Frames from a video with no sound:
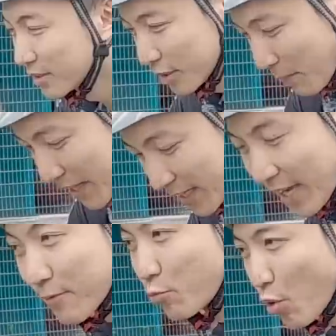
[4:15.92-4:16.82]
The bike
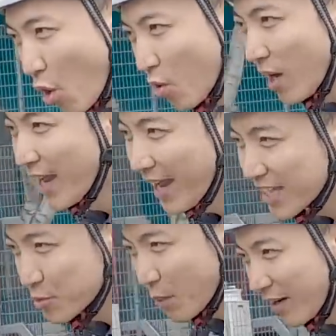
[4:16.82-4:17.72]
can roll
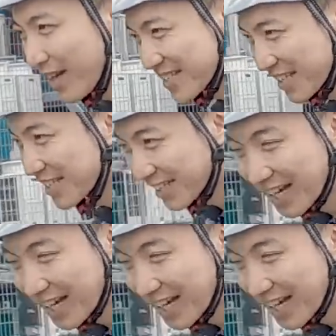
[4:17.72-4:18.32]
as well as it